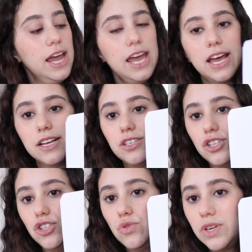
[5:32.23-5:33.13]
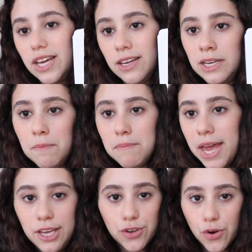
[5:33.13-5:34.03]
And you can
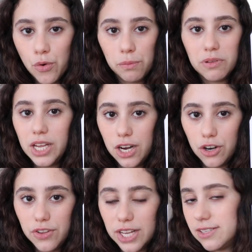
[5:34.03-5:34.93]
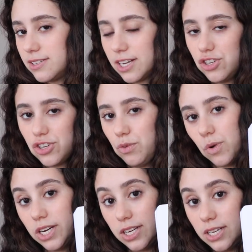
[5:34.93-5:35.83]
make your own planner. That's essentially
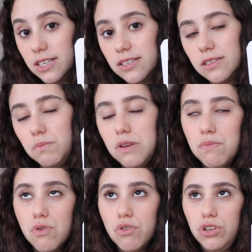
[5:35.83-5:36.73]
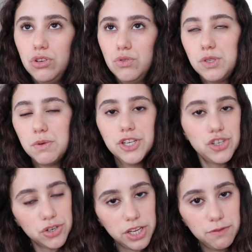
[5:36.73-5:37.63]
what it is. People use
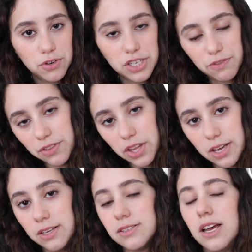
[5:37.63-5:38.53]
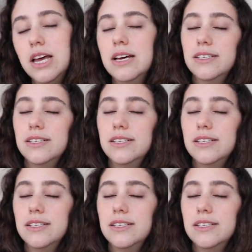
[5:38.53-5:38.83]
bullet journaling for different things.